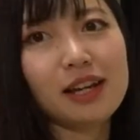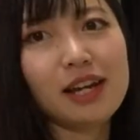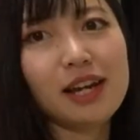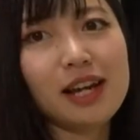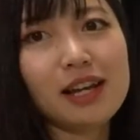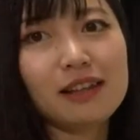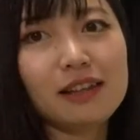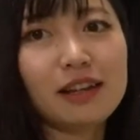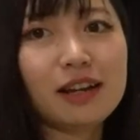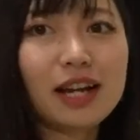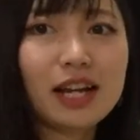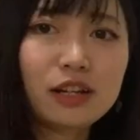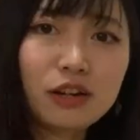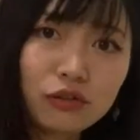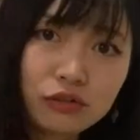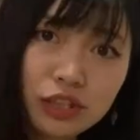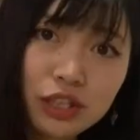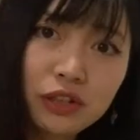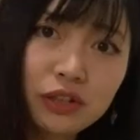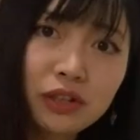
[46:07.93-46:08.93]
and I
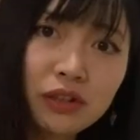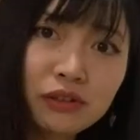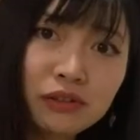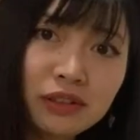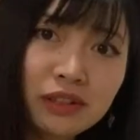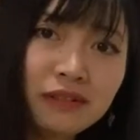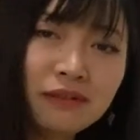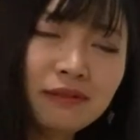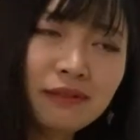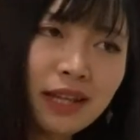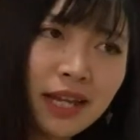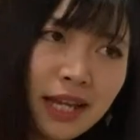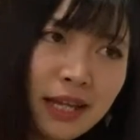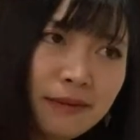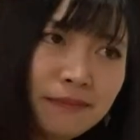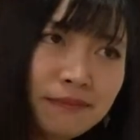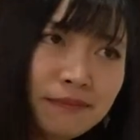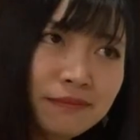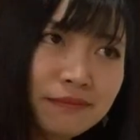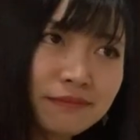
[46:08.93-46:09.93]
only know the
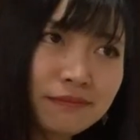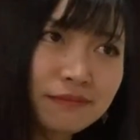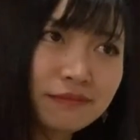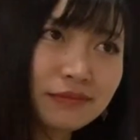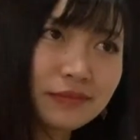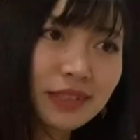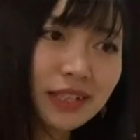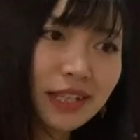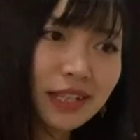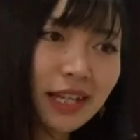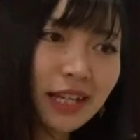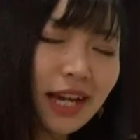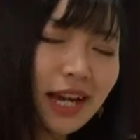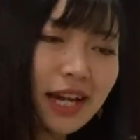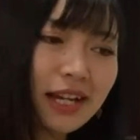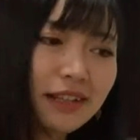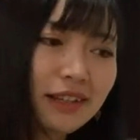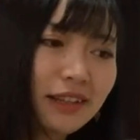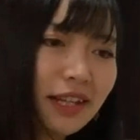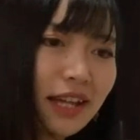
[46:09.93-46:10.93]
name,
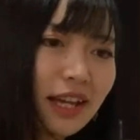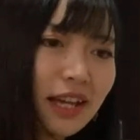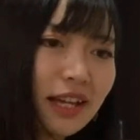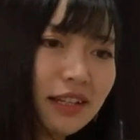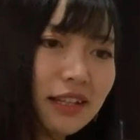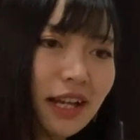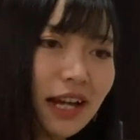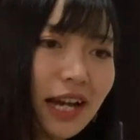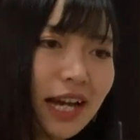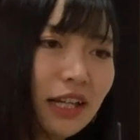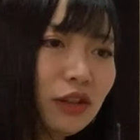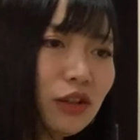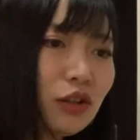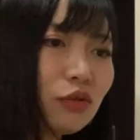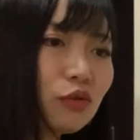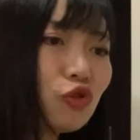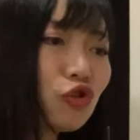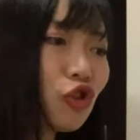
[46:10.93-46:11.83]
and then I don't